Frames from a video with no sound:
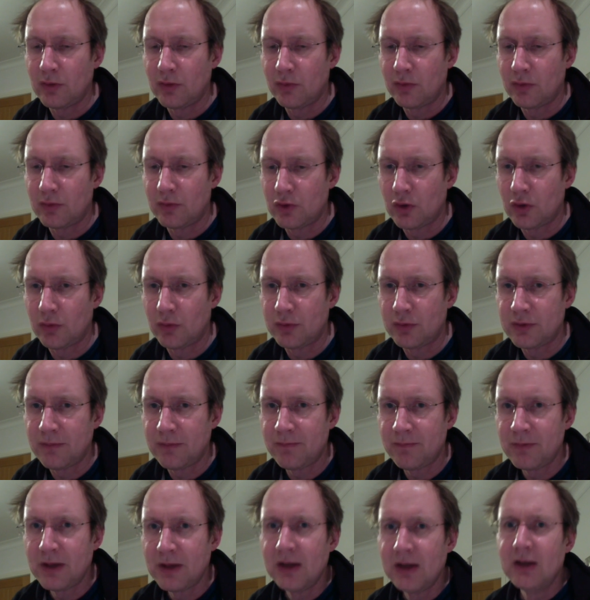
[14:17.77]
jobs.
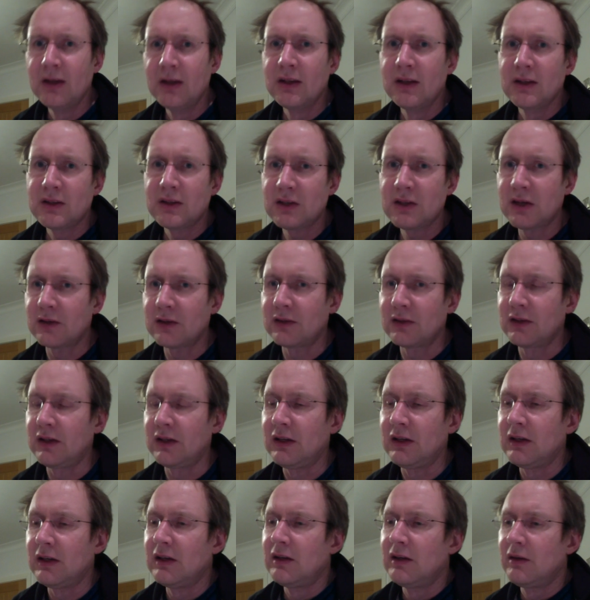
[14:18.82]

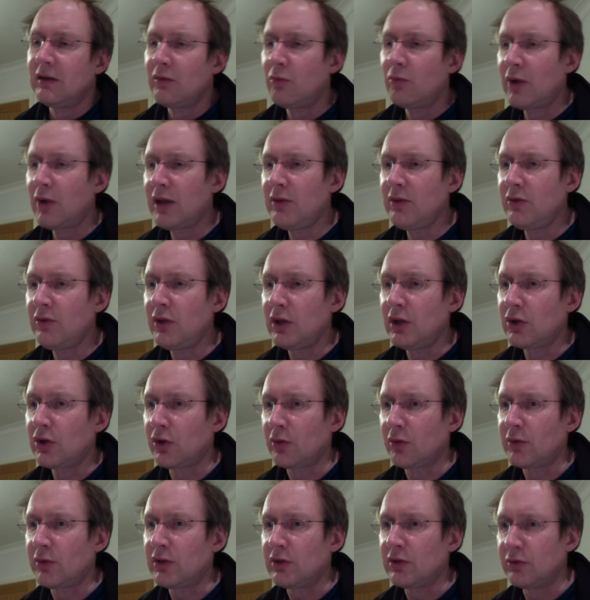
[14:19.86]
Secondly, when the
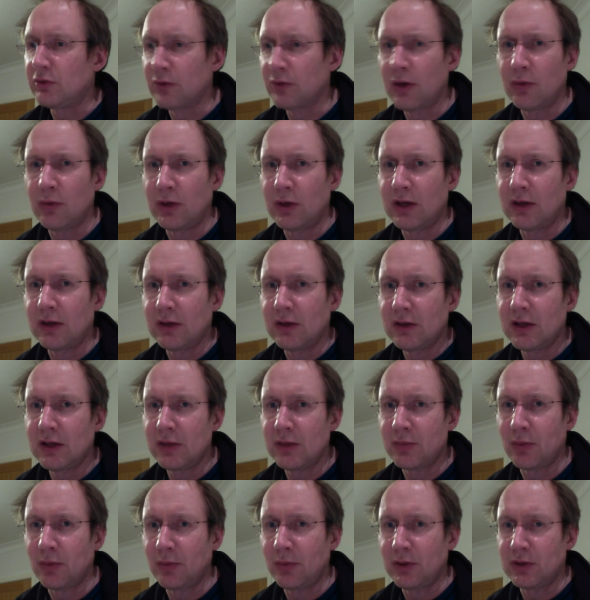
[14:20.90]
economy is growing, it
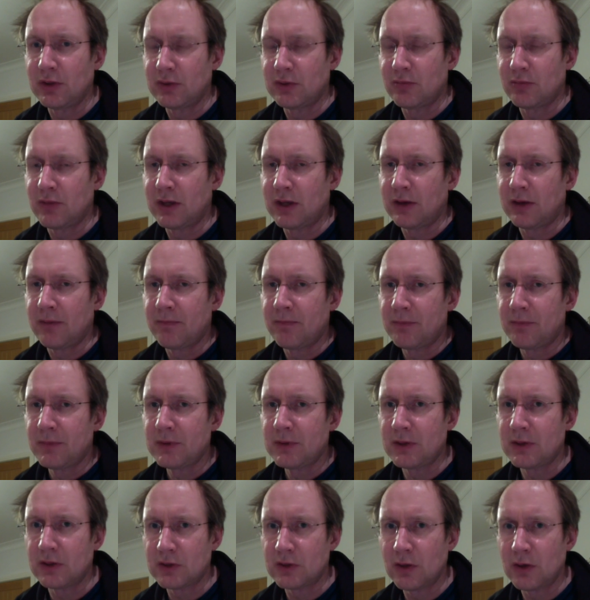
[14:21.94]
probably doesn't matter.
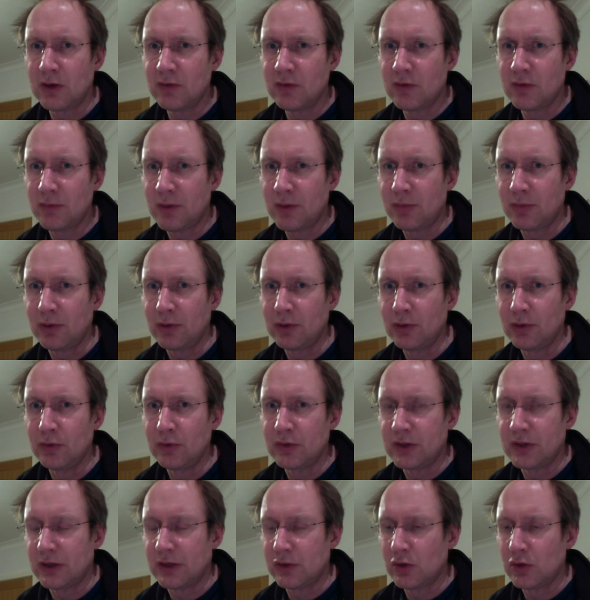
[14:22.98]
So even if people
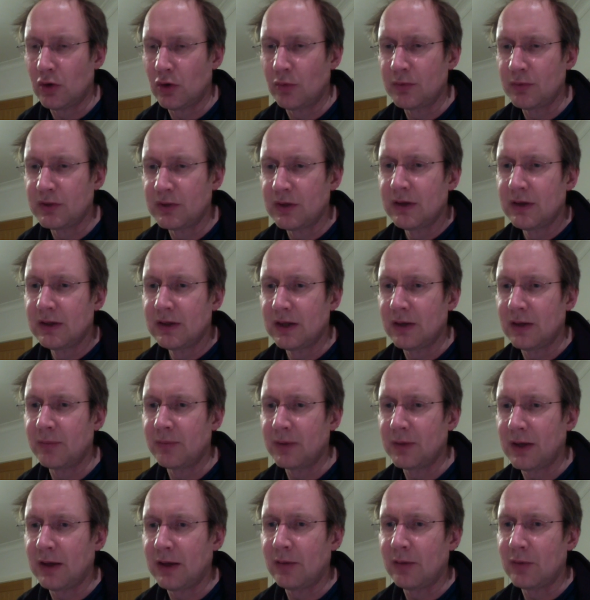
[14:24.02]
lose their jobs,
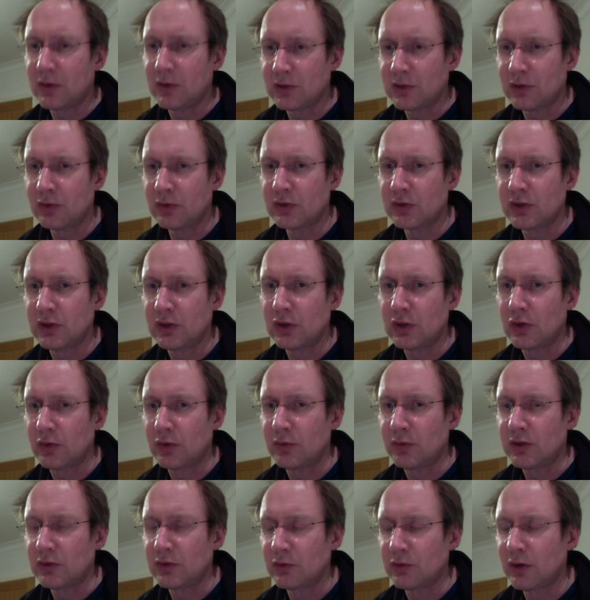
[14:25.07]
as long as the
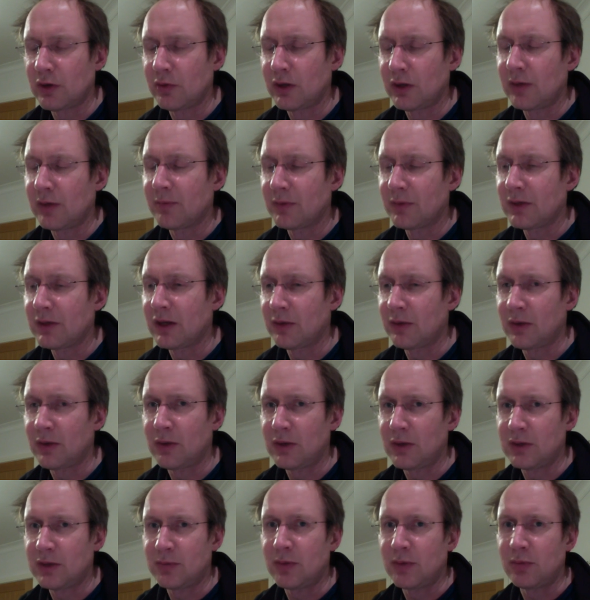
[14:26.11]
economy is growing, then
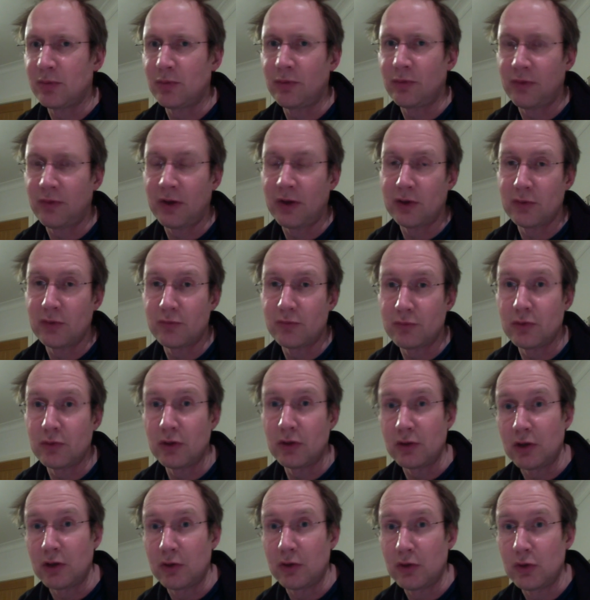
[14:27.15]
these people will find
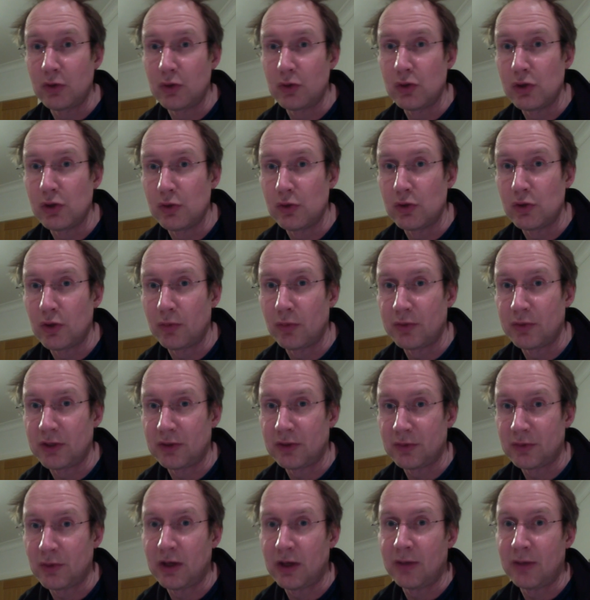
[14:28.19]
new jobs
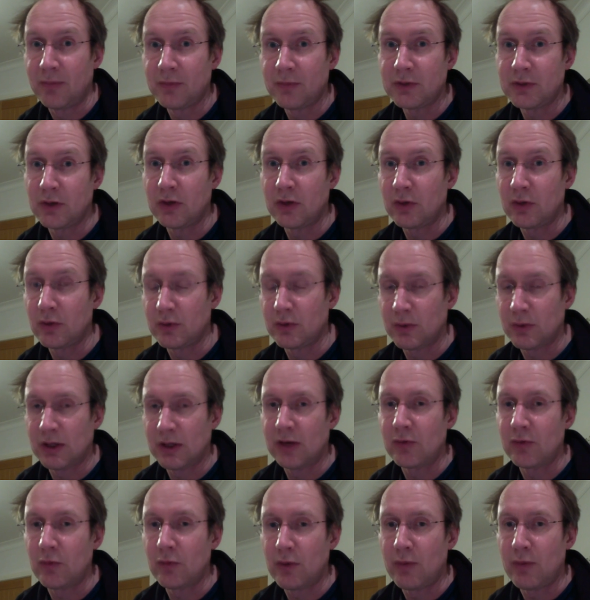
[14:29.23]
elsewhere. So in other words, we can
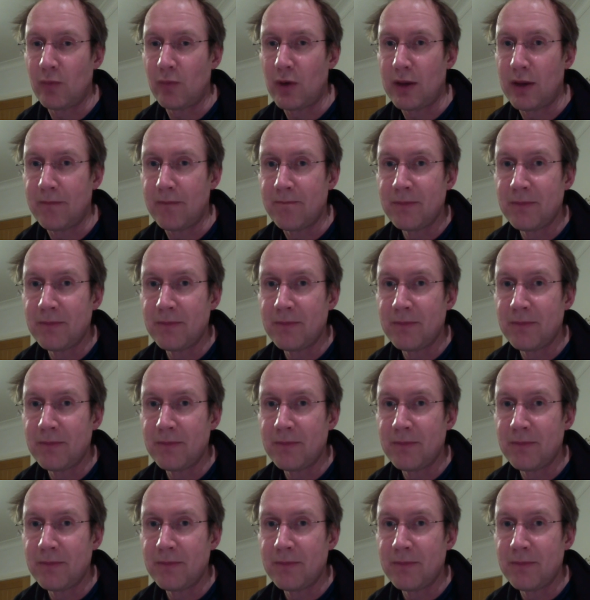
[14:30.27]
have a win-win.